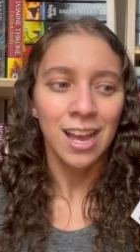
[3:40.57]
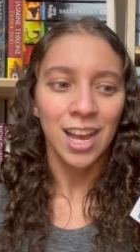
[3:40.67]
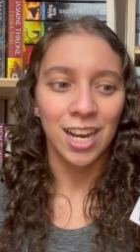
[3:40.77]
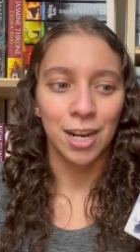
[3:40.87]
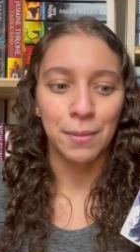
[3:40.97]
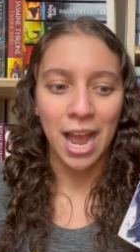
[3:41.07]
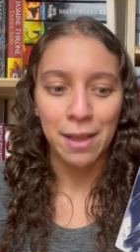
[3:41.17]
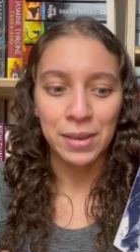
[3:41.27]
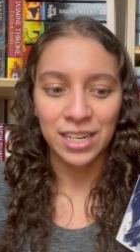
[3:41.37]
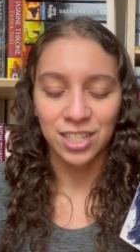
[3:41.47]
Um, I
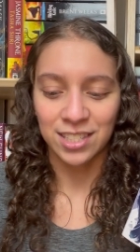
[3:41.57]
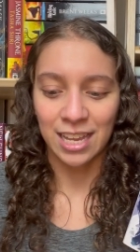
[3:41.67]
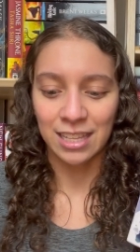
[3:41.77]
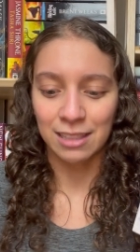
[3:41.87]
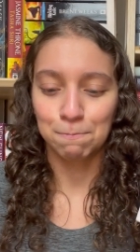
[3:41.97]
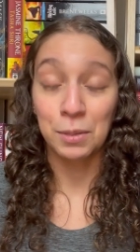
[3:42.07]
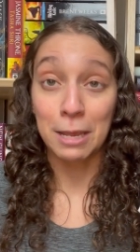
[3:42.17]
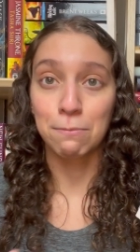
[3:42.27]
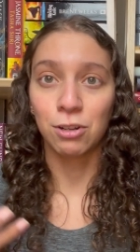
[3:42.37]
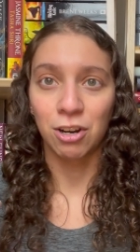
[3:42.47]
mean just like
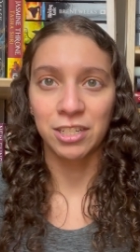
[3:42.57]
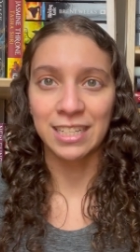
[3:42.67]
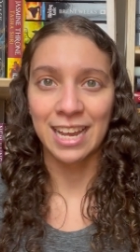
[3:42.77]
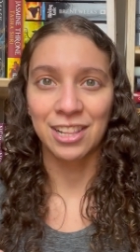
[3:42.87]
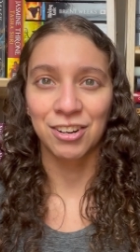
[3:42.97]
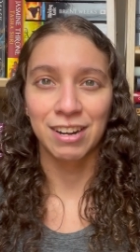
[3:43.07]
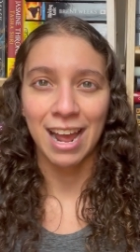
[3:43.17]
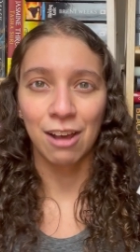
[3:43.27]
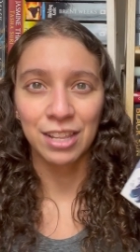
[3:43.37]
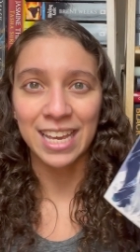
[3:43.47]
people are together and
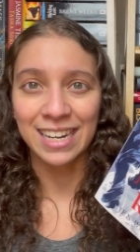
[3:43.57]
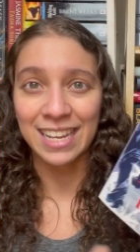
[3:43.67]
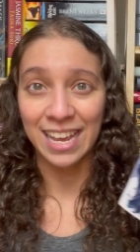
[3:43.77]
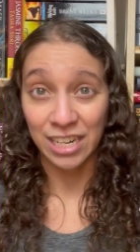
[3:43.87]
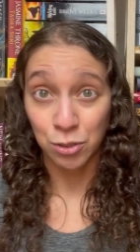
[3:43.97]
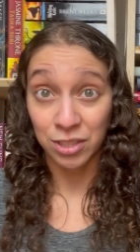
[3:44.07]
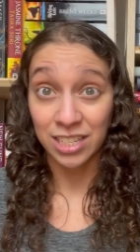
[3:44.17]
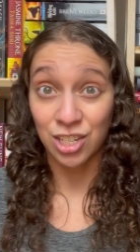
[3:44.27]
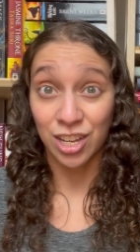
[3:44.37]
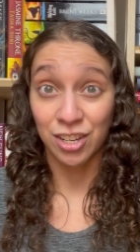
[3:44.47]
how they engage with
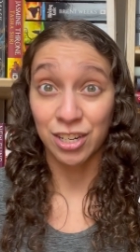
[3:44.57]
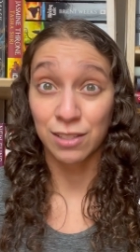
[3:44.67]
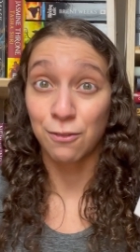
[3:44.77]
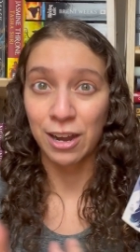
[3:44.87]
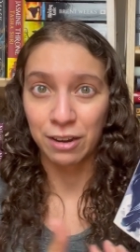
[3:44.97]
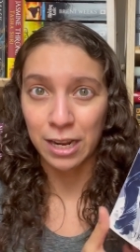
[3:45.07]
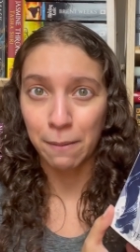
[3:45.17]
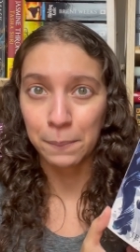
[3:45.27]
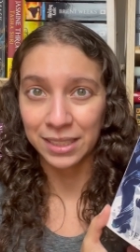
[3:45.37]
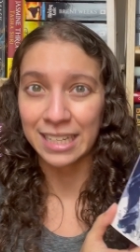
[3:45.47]
each other is very
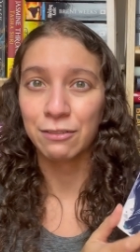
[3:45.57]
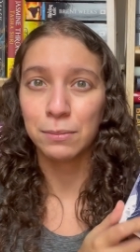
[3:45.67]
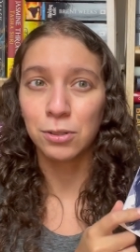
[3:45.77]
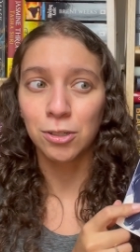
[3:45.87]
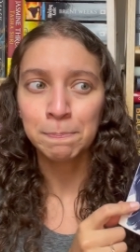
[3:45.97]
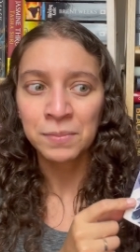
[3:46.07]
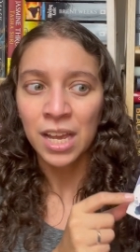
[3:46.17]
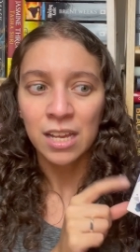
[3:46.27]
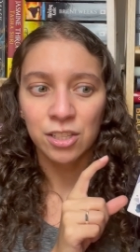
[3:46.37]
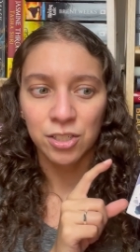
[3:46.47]
believable.
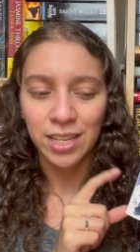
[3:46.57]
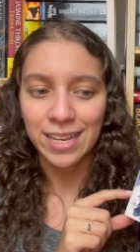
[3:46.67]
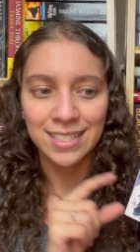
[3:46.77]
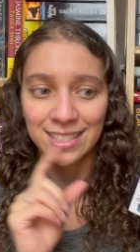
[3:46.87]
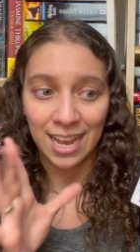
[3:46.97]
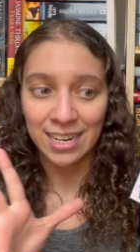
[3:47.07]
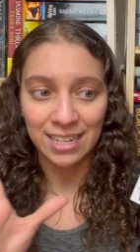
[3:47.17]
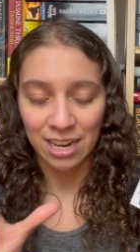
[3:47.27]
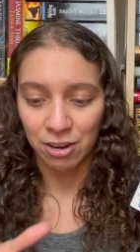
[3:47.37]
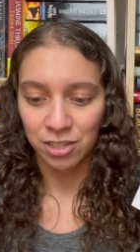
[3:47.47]
There's like a side
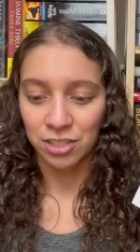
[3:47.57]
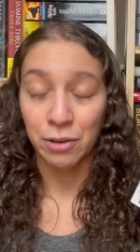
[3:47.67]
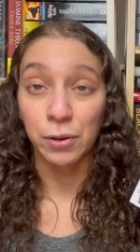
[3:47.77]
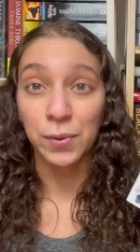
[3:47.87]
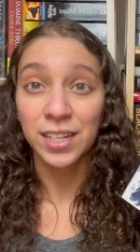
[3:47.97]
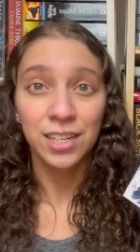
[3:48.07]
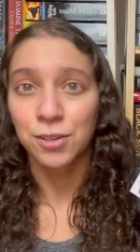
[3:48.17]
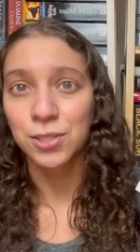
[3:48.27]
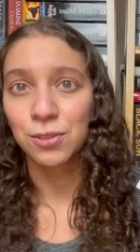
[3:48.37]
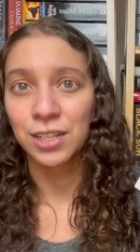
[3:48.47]
character that we really know
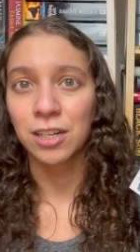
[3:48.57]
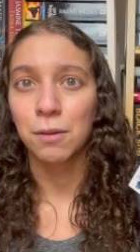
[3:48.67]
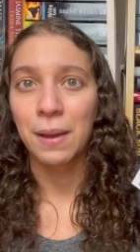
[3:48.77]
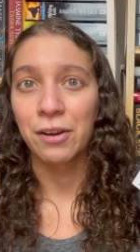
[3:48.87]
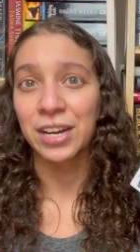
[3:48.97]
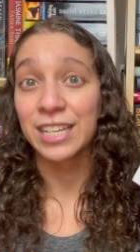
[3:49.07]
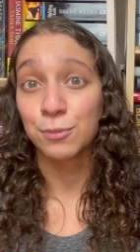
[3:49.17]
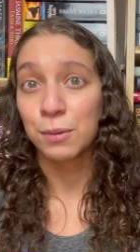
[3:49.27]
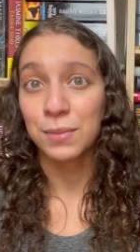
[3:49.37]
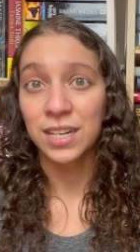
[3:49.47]
so little about, and he's
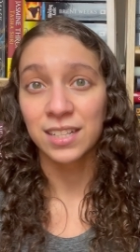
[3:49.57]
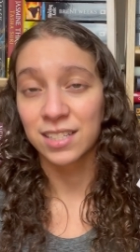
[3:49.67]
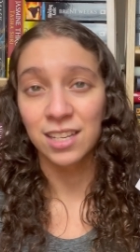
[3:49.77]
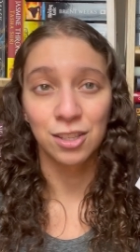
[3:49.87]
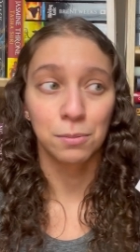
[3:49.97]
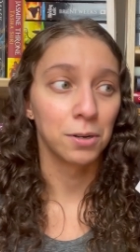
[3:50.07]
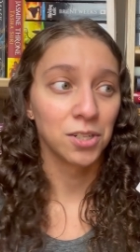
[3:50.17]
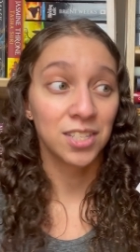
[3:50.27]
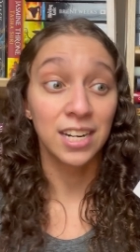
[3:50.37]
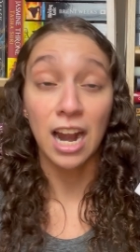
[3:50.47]
been meeting this other
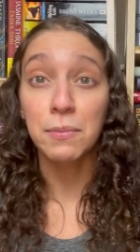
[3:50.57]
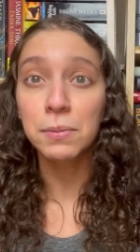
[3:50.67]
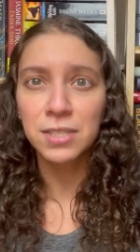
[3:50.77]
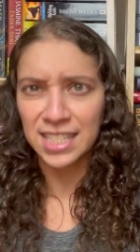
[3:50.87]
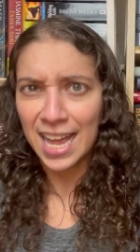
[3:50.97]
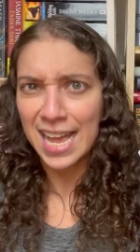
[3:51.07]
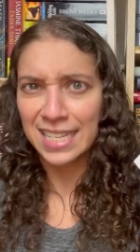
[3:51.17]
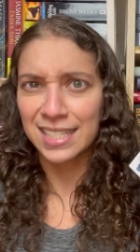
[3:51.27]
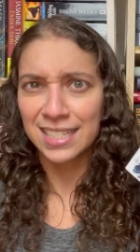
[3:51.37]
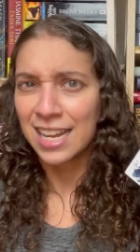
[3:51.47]
person, and I'm obsessed.